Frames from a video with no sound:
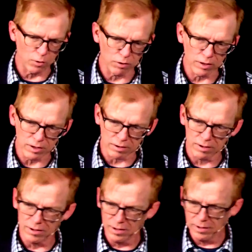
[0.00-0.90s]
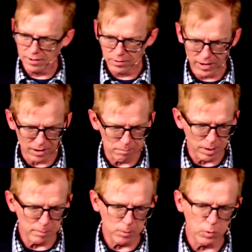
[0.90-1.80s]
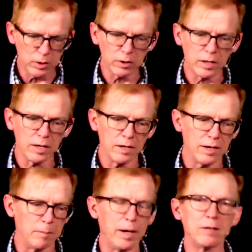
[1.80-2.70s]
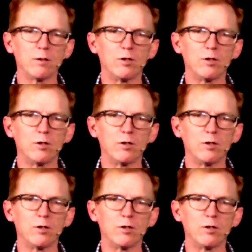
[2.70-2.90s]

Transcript: earlier that maybe we could get Pastor